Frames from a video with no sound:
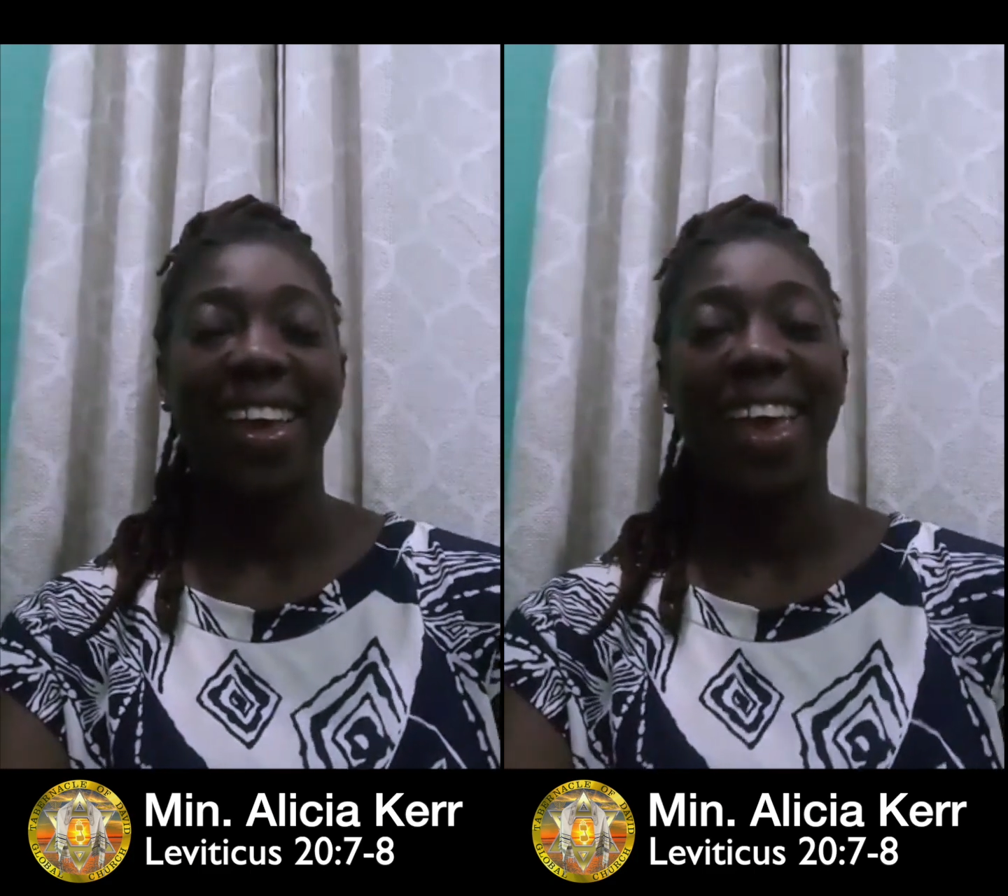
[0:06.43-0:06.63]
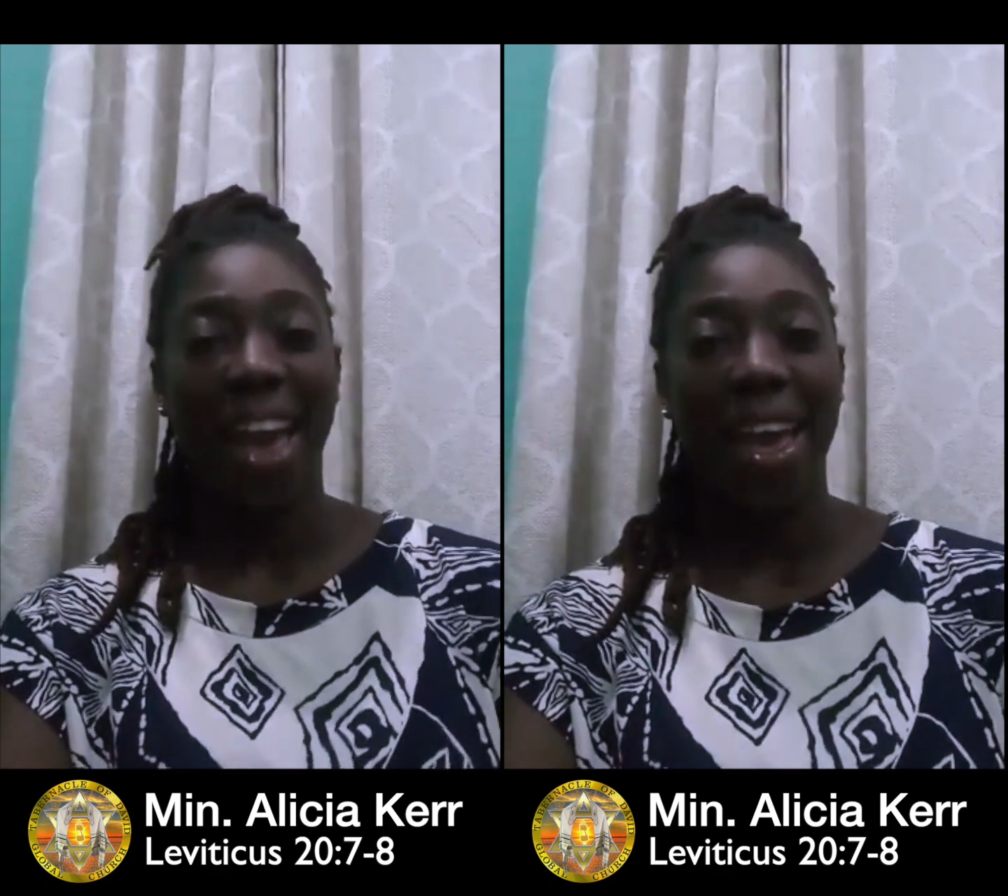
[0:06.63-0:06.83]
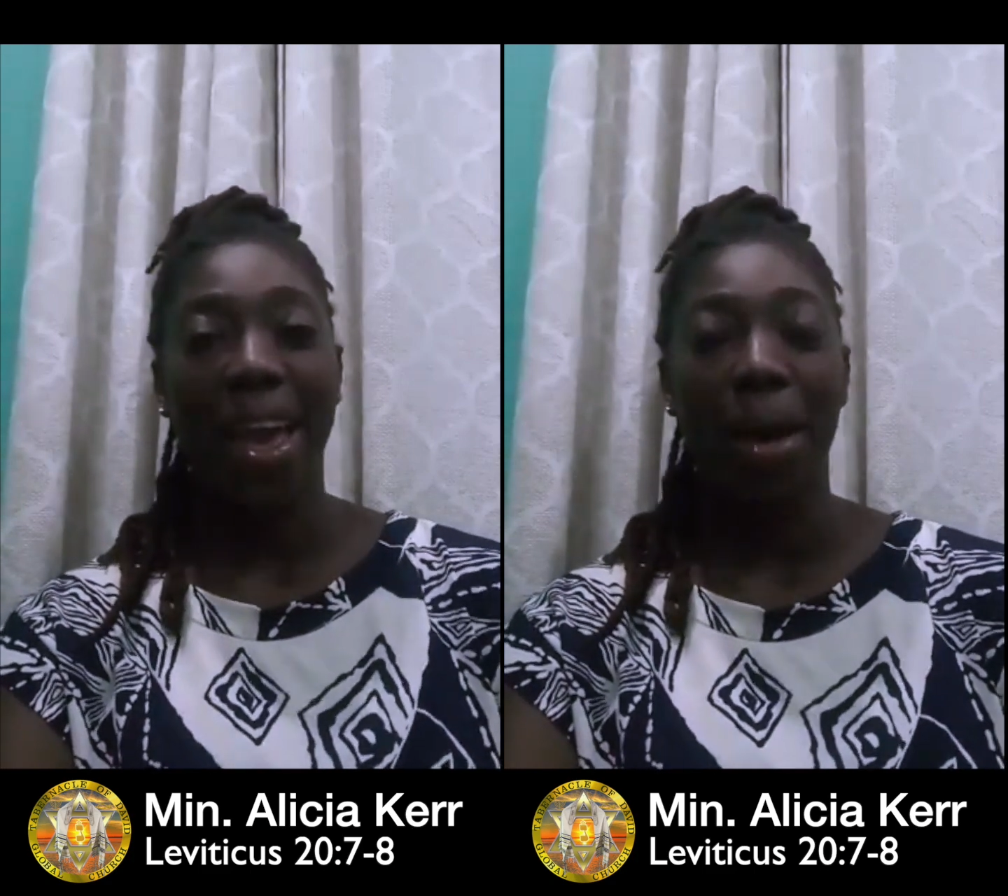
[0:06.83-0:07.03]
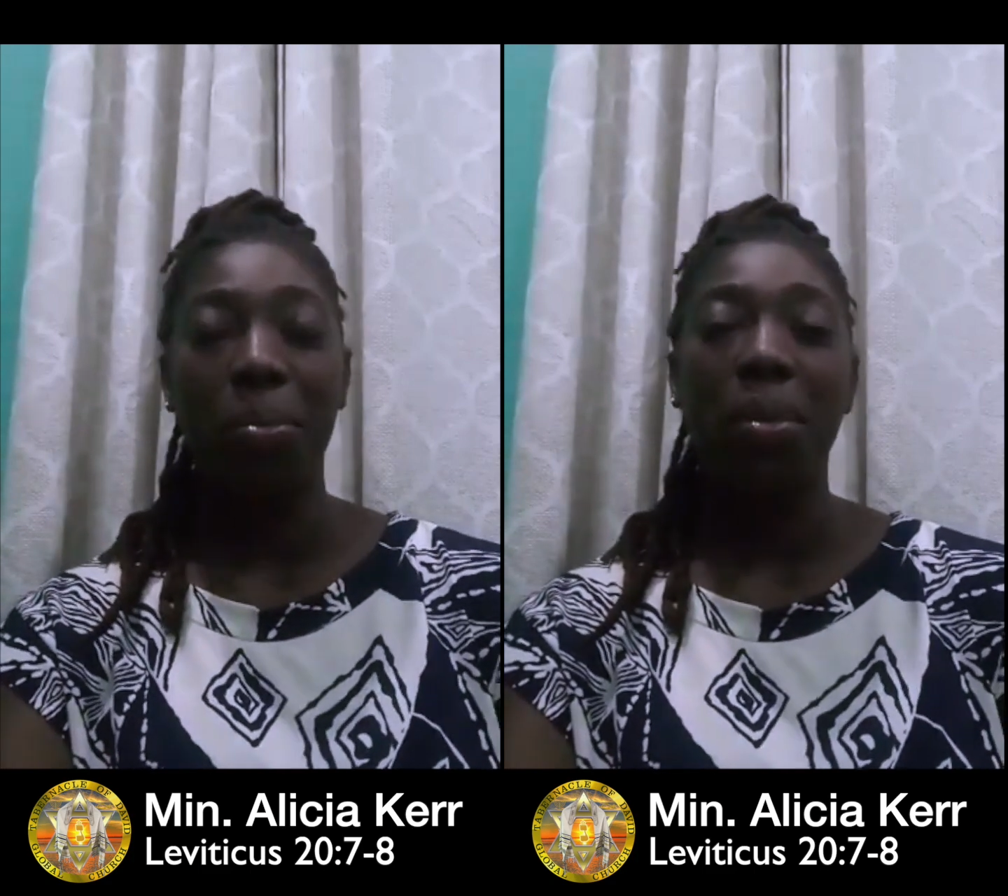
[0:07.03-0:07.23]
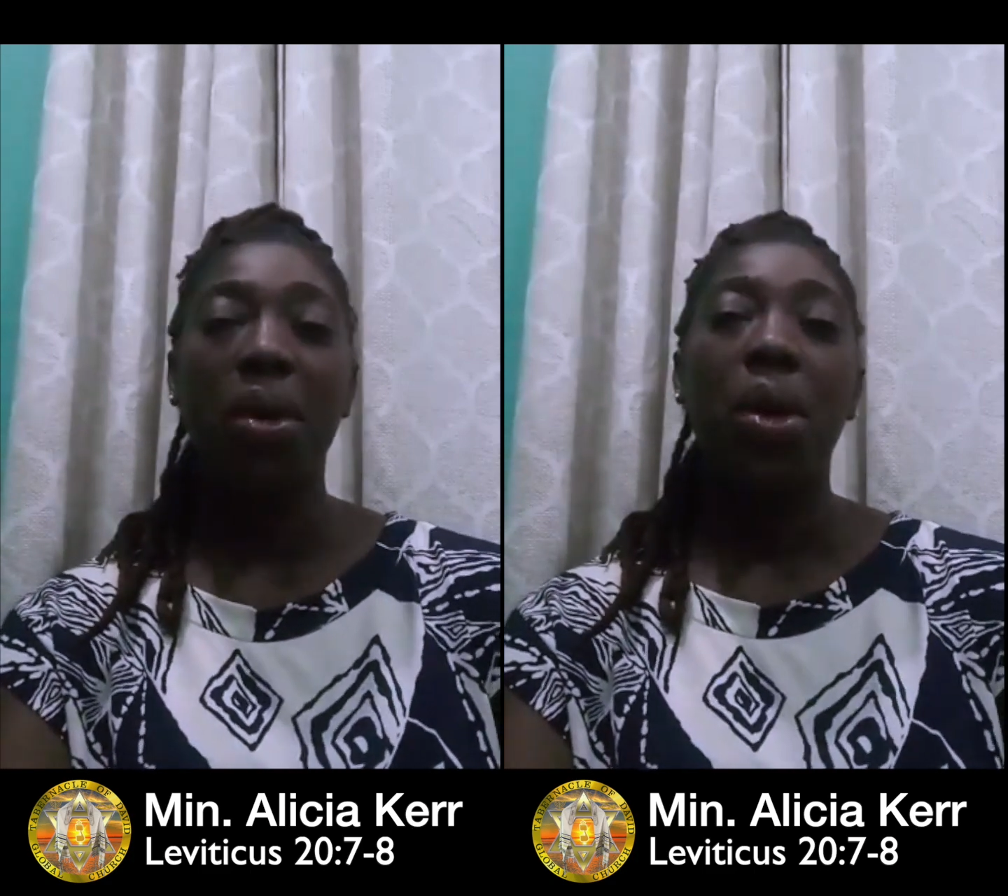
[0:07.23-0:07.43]
here I
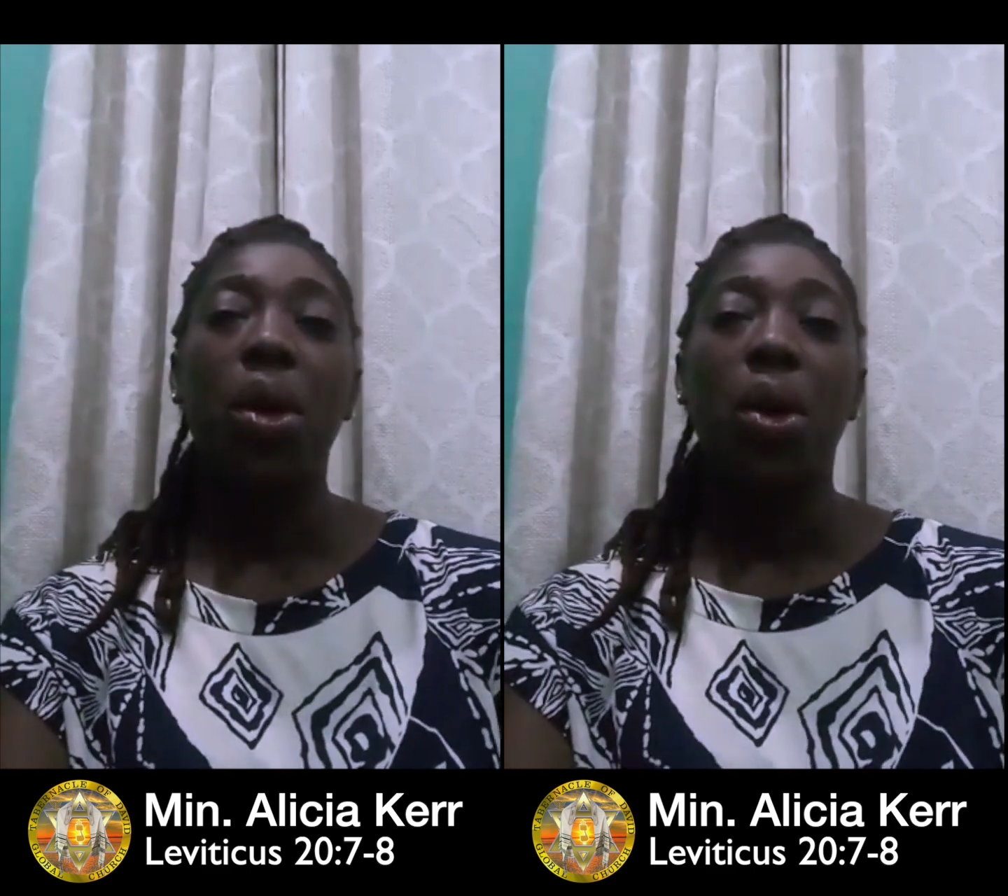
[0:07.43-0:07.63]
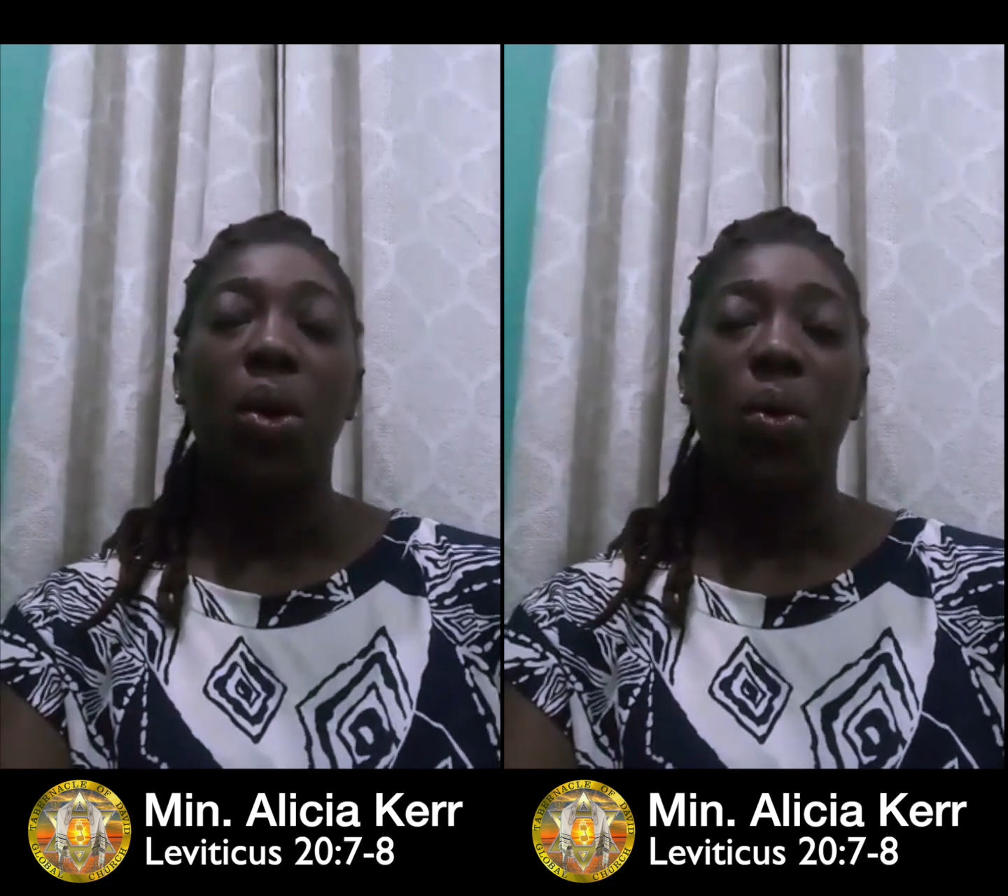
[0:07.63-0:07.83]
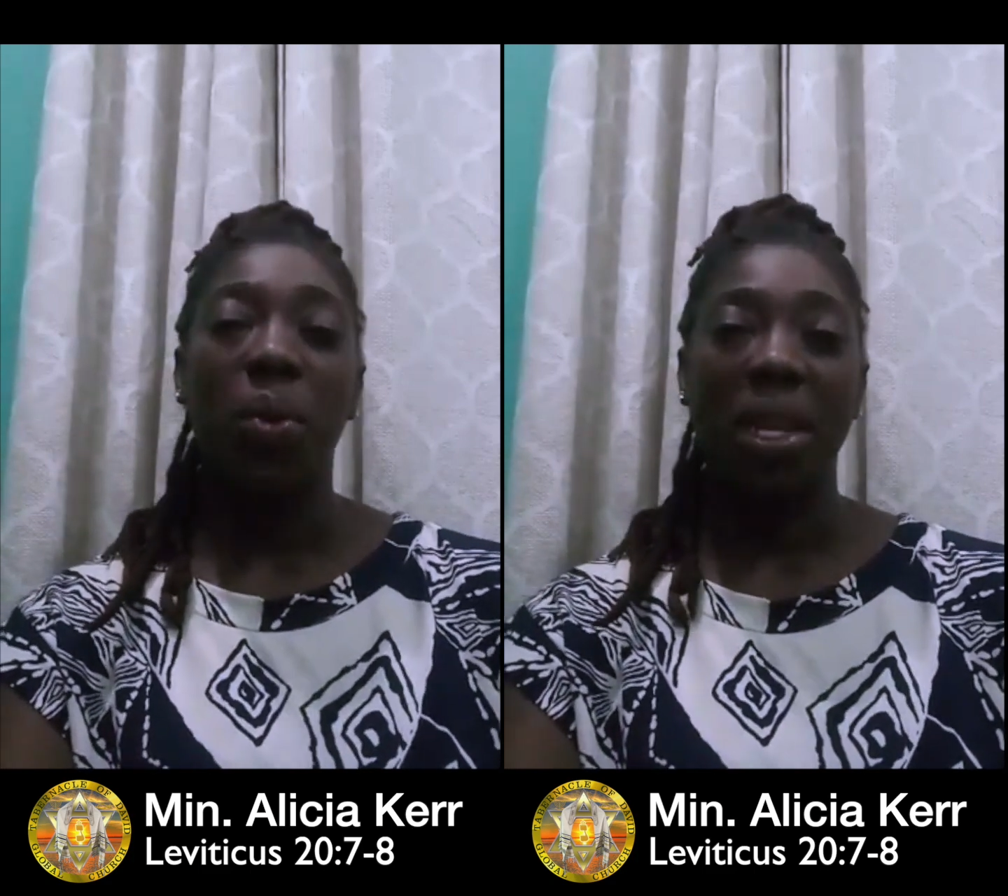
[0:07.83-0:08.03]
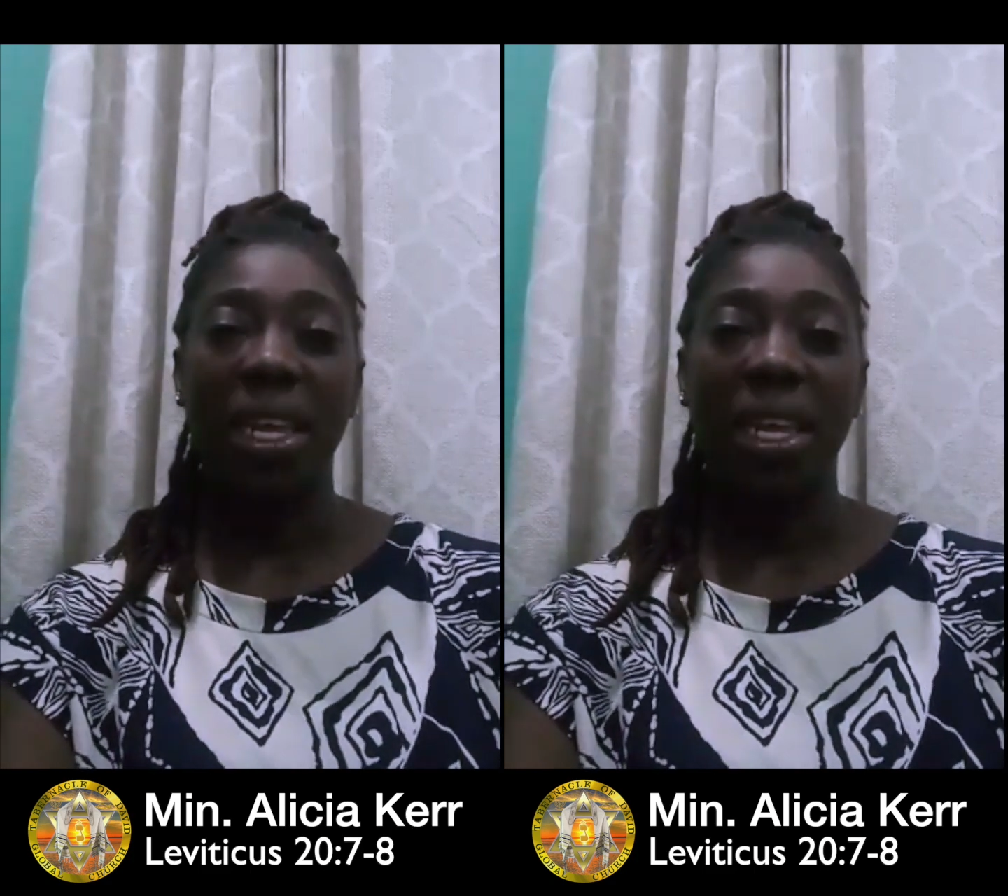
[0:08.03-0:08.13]
am with